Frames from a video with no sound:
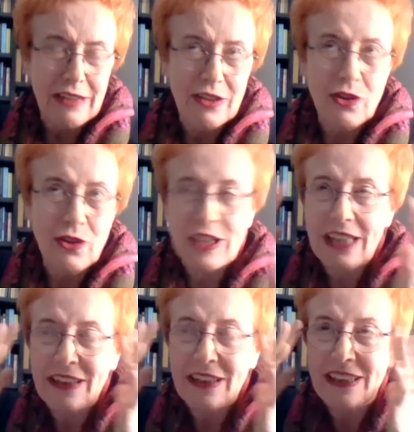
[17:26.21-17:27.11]

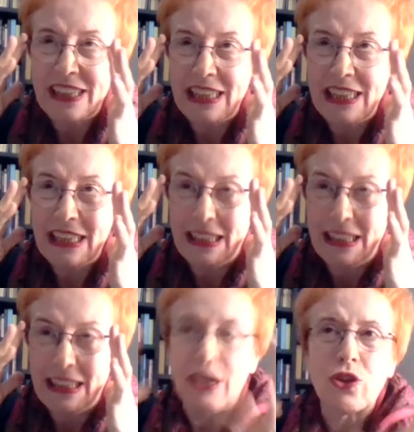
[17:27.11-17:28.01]
using
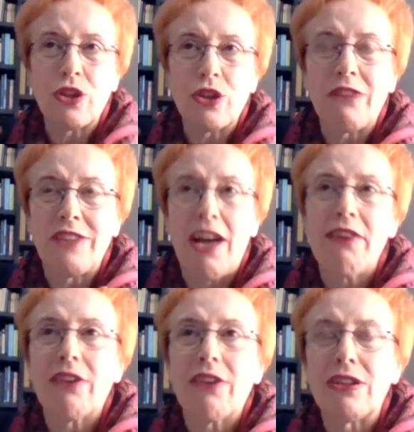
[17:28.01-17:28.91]
the notion of the
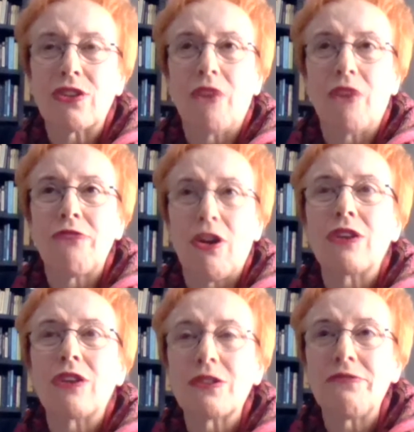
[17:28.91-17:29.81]
arrogance of
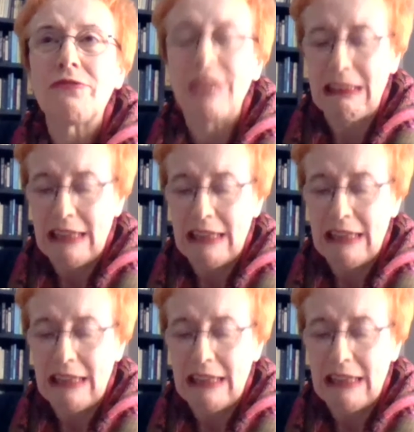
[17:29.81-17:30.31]
philosophy,